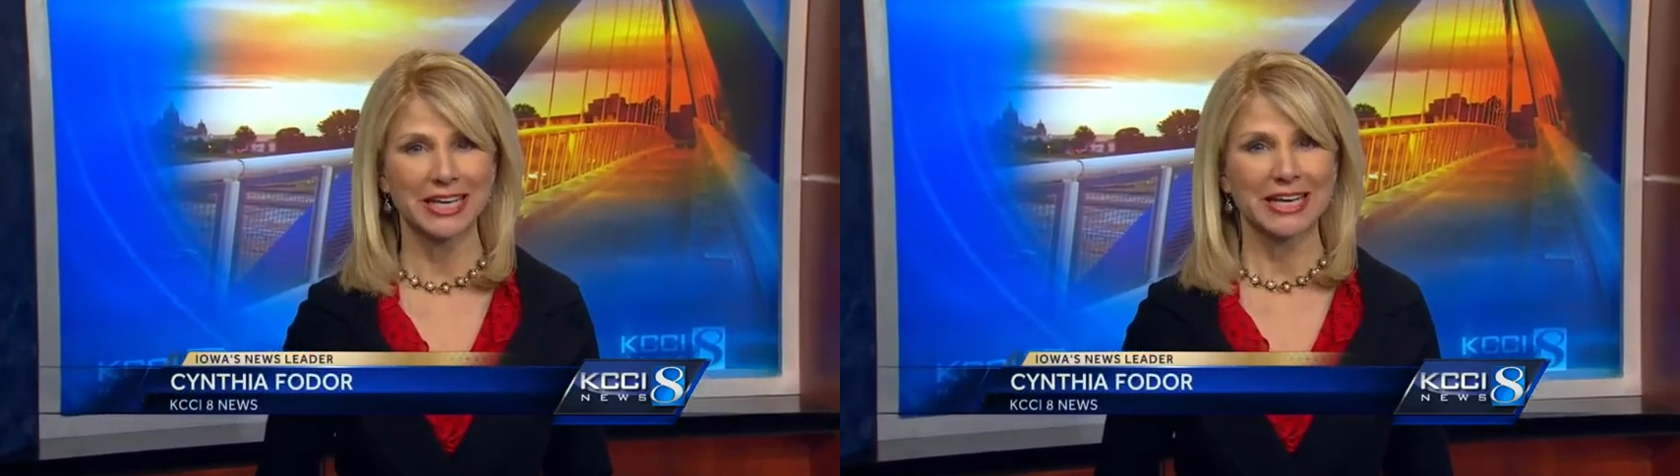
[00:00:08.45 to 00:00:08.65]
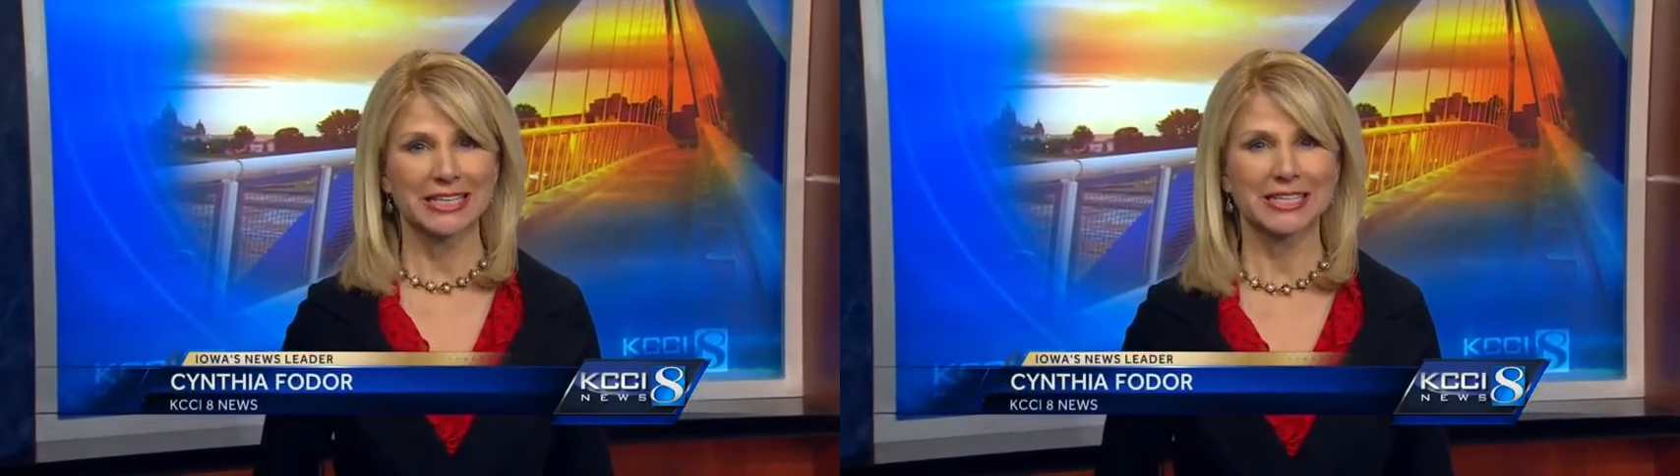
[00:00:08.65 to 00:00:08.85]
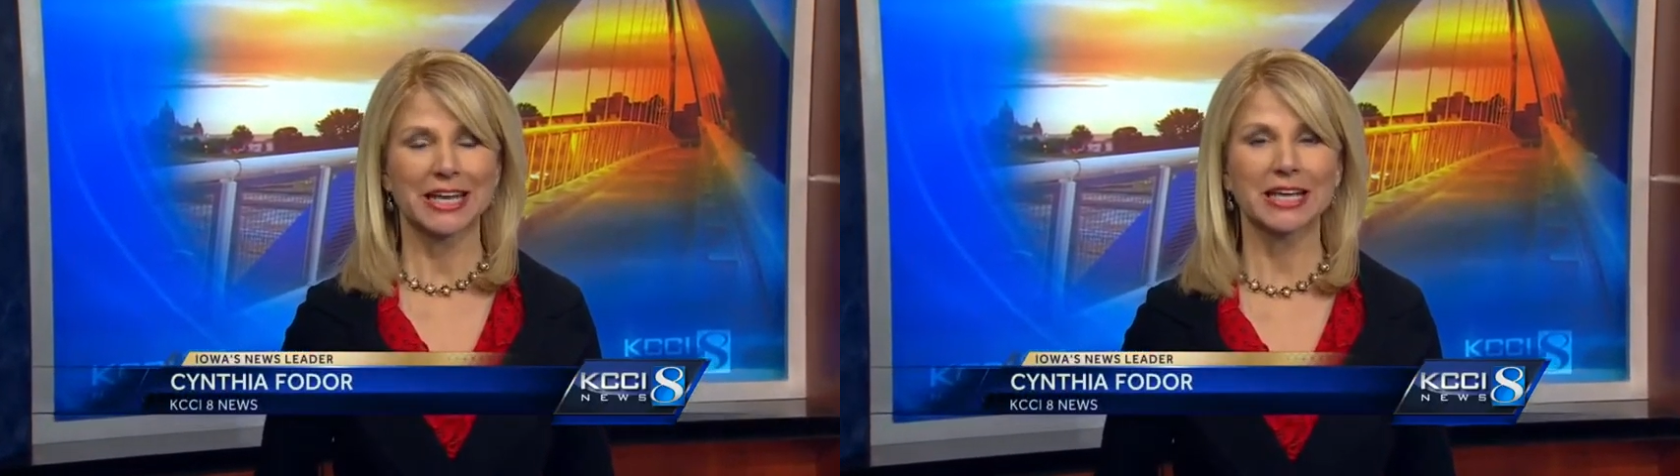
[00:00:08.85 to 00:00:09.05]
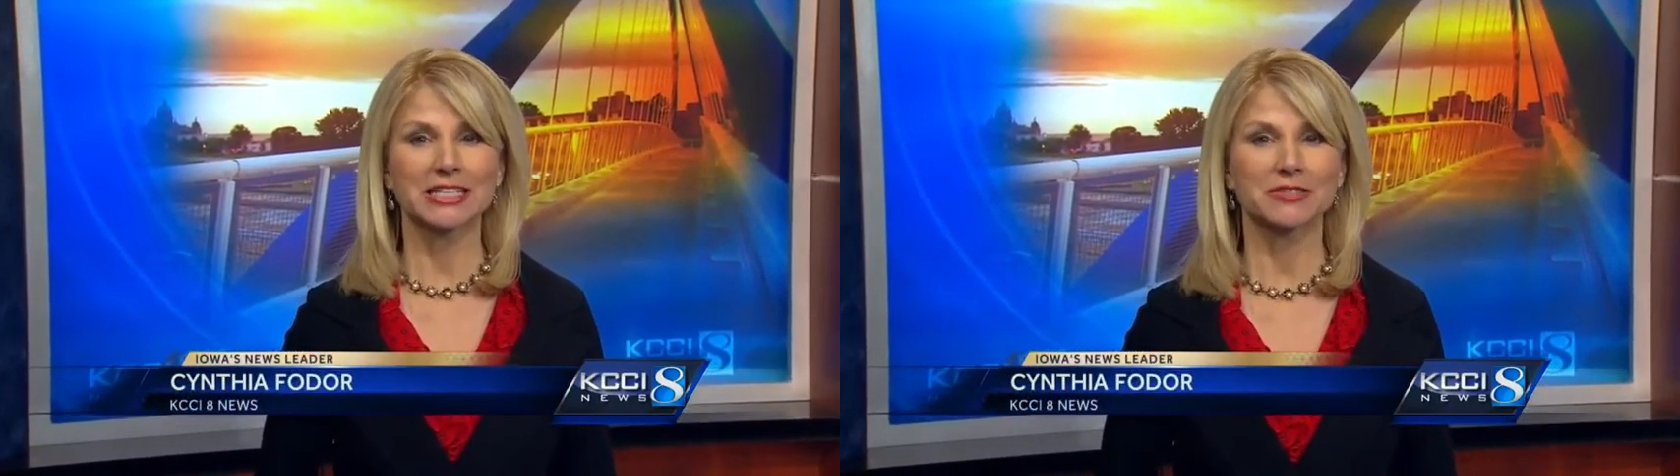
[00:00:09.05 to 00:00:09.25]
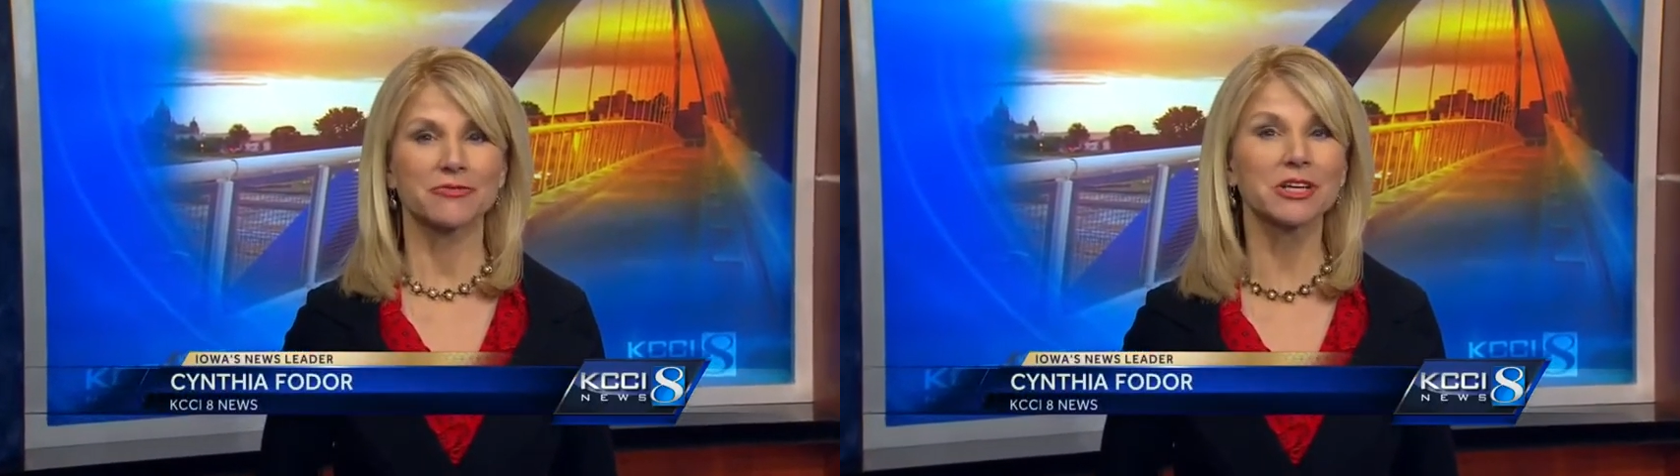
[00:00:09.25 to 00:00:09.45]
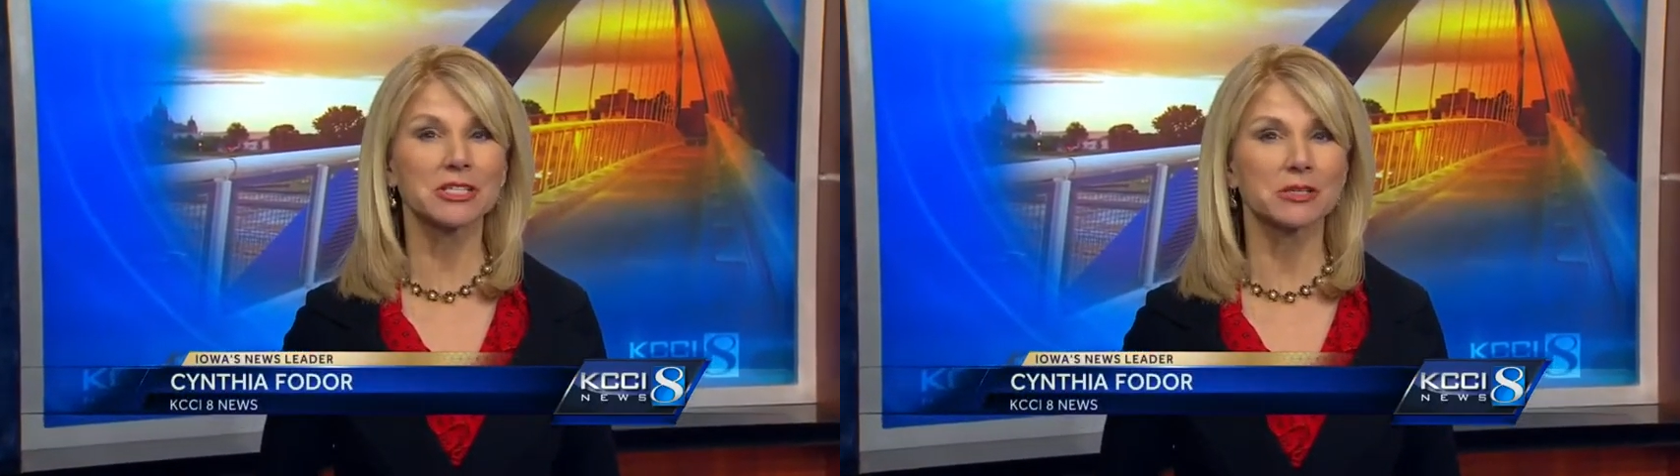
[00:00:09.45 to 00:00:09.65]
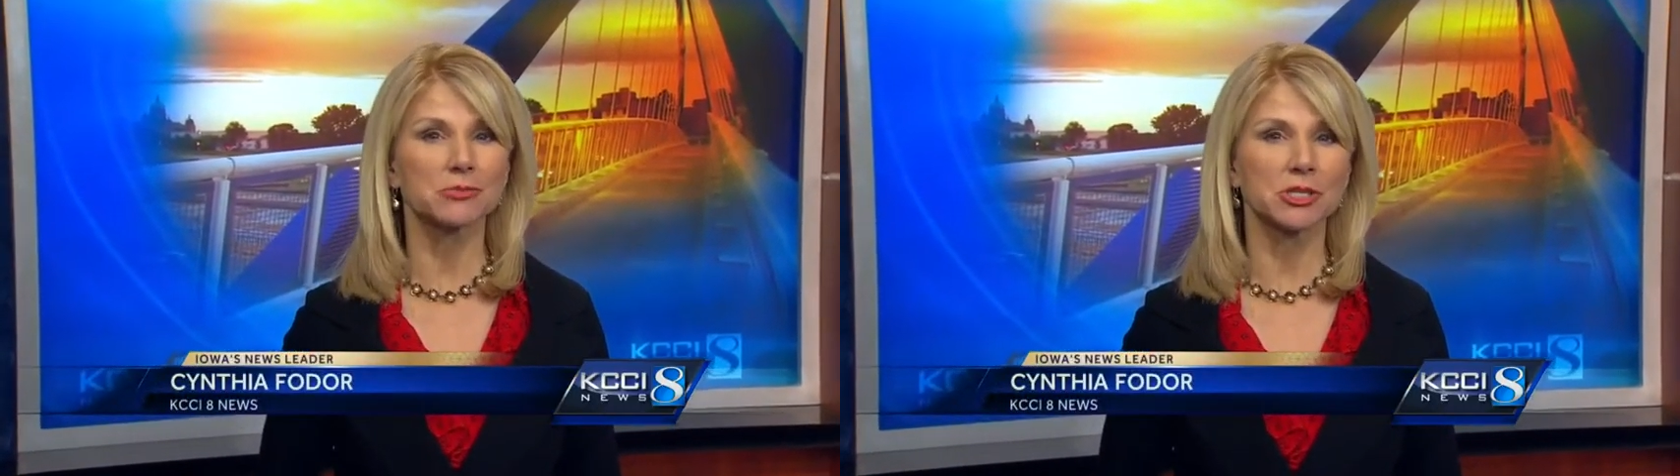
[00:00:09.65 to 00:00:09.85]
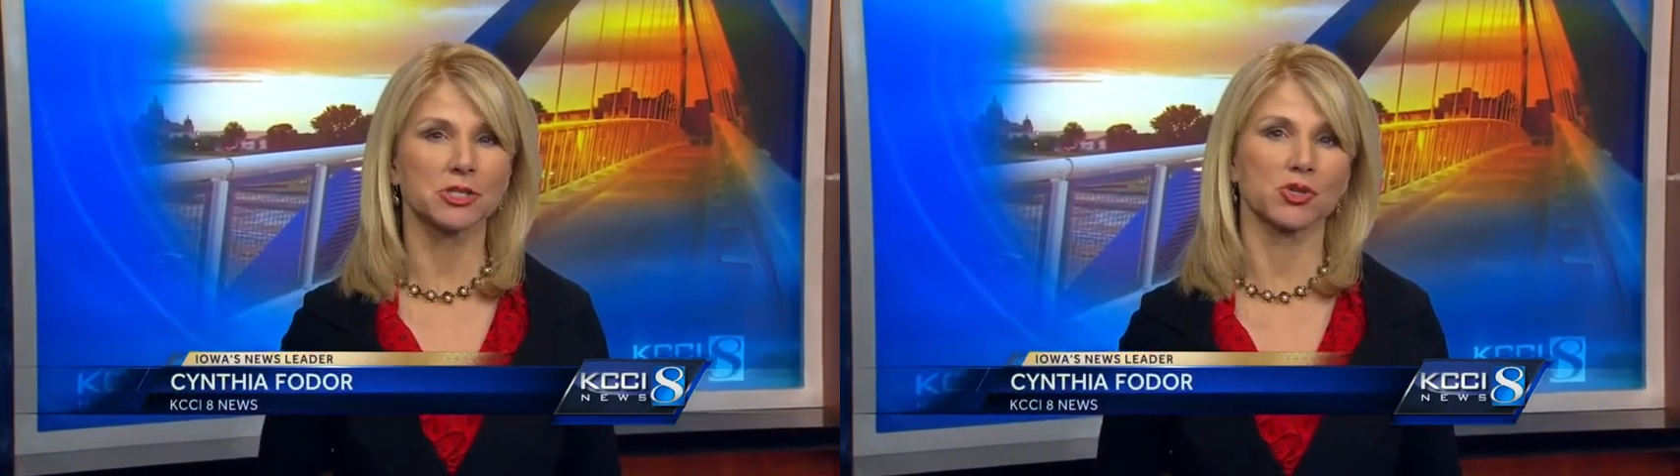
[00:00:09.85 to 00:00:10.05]
And today his
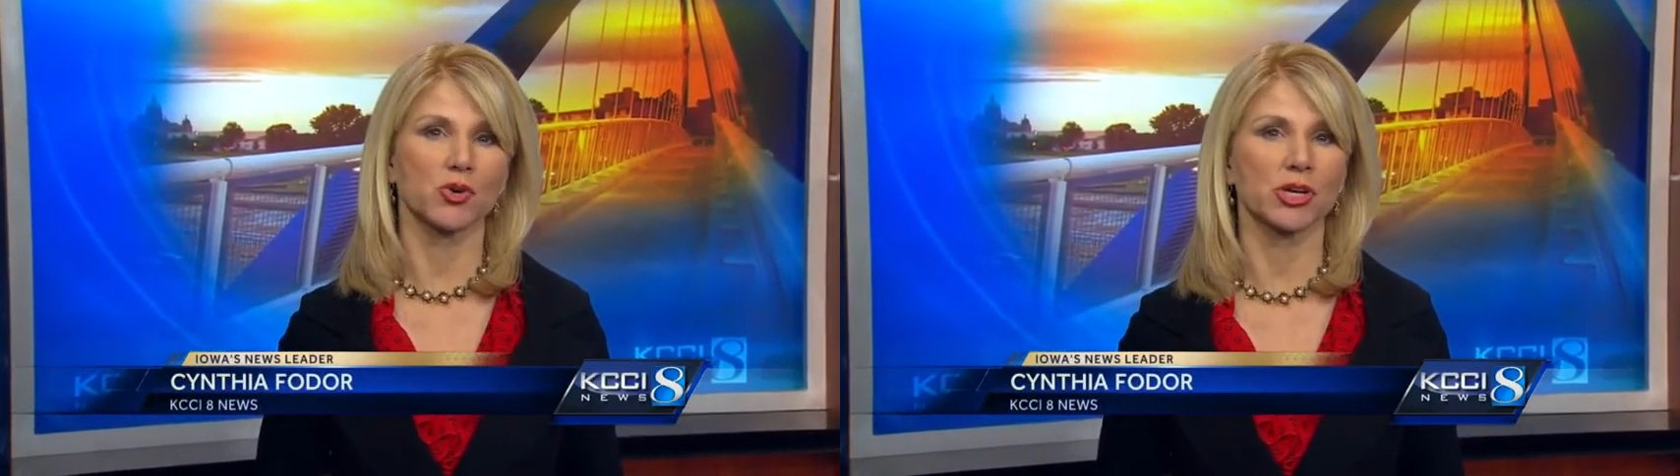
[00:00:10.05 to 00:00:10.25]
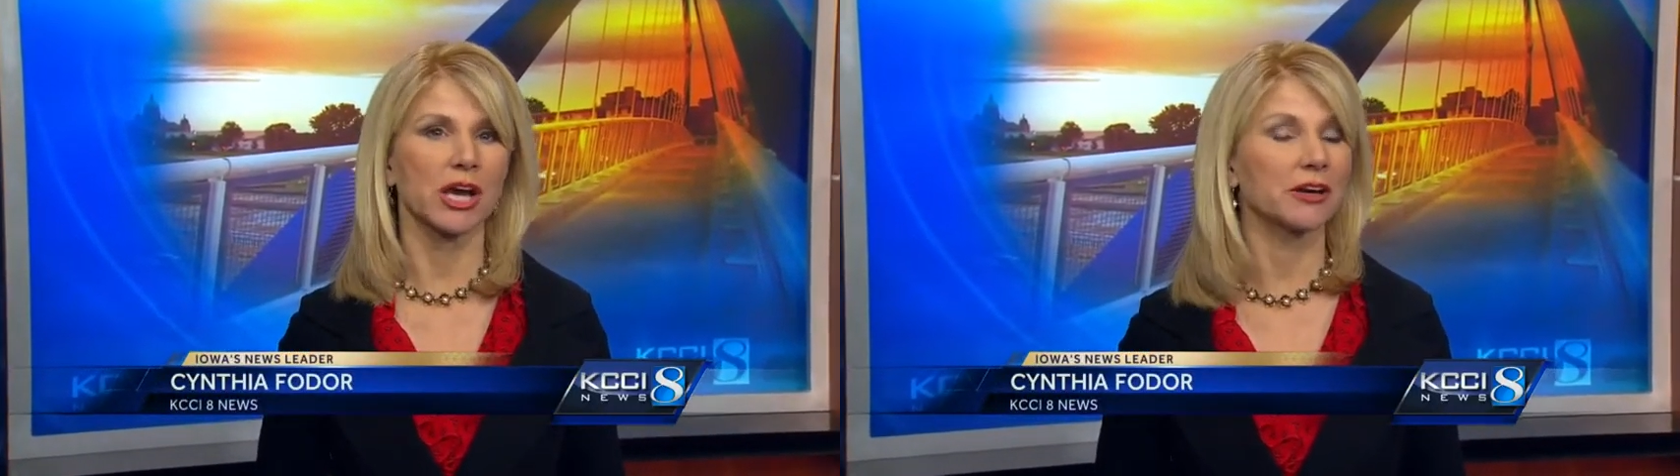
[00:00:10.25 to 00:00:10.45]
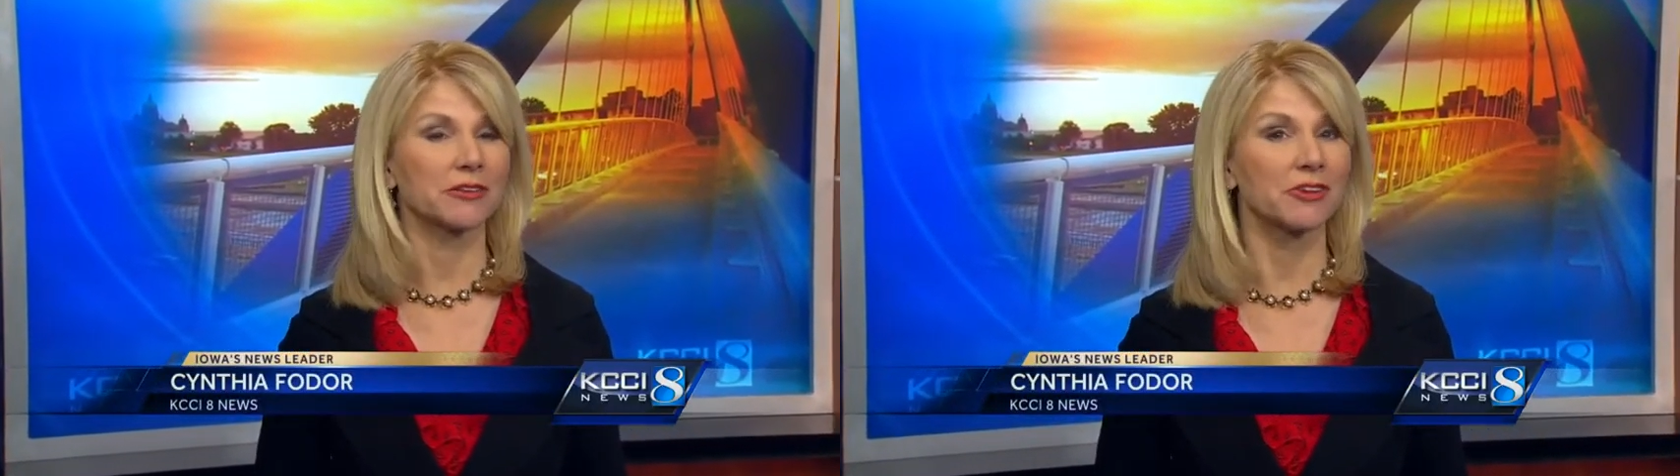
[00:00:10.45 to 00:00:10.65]
victims in Story County